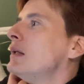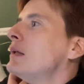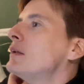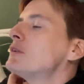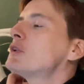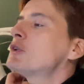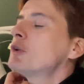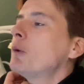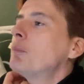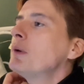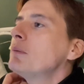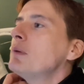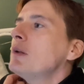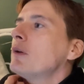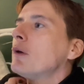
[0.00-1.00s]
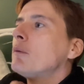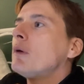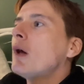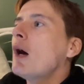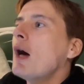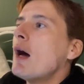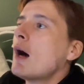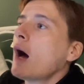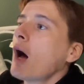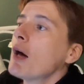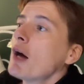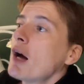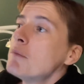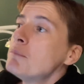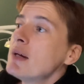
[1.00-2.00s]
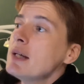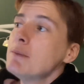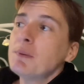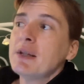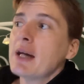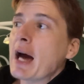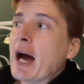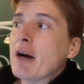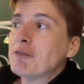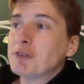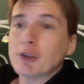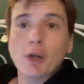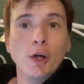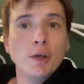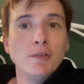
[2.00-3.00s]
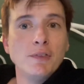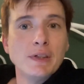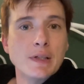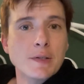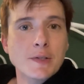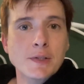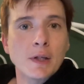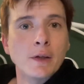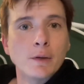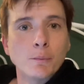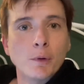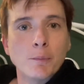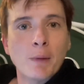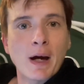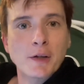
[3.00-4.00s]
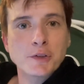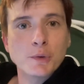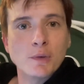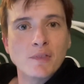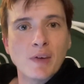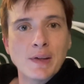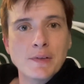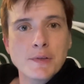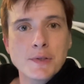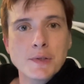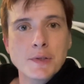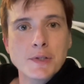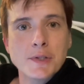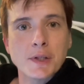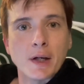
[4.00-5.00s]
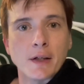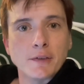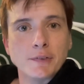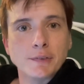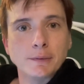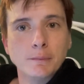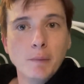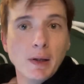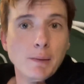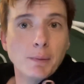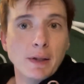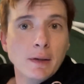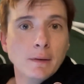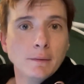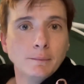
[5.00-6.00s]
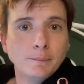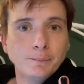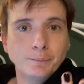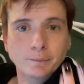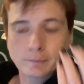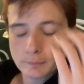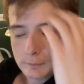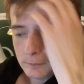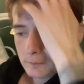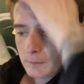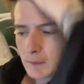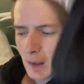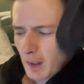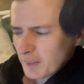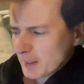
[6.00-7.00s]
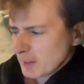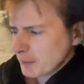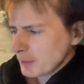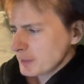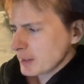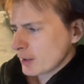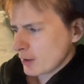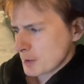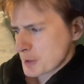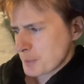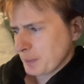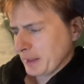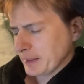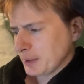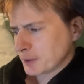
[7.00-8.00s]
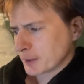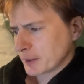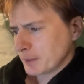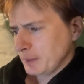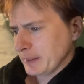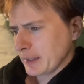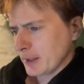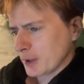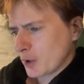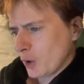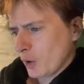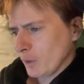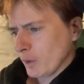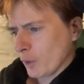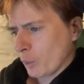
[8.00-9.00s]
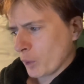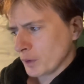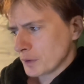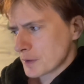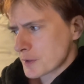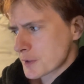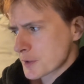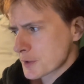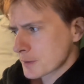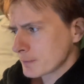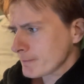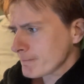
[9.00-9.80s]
Stopping me though, I maybe after COVID is done and we're back to events and stuff, maybe. I think I've only cosplayed Crowley at a con the once.